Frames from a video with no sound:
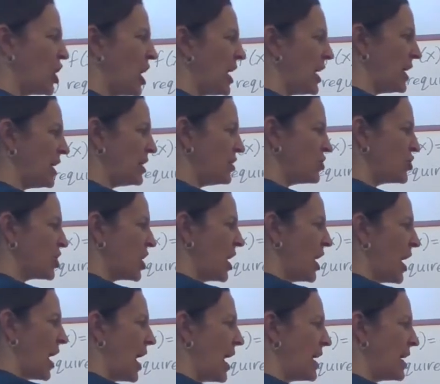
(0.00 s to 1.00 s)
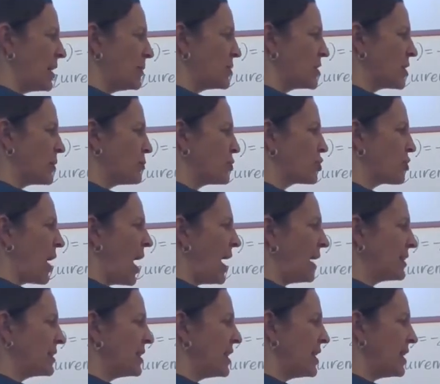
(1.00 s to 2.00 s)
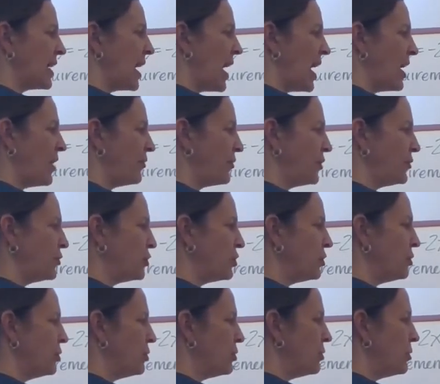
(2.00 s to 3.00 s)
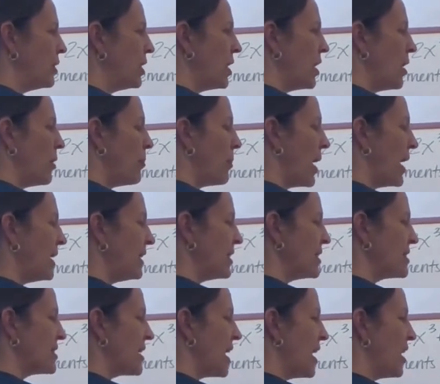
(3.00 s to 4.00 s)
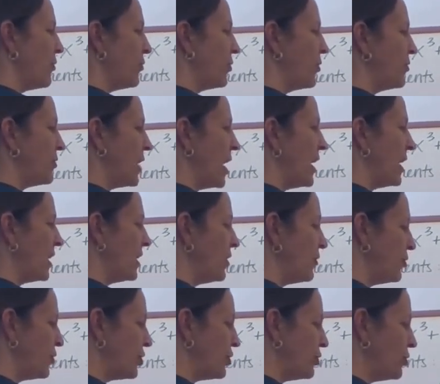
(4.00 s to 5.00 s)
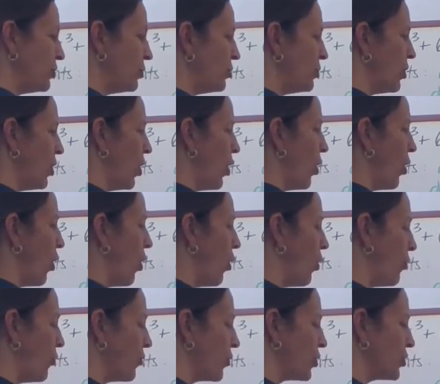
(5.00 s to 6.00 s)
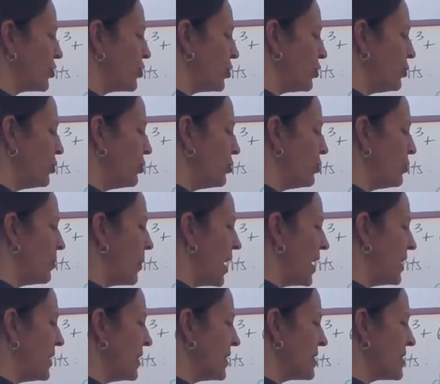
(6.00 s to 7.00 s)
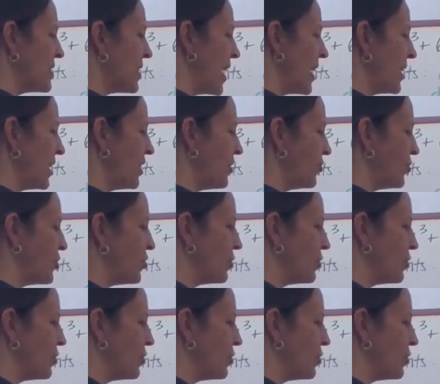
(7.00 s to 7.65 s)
change, I am subtracting f of 2 minus f of negative 2 over 2 minus negative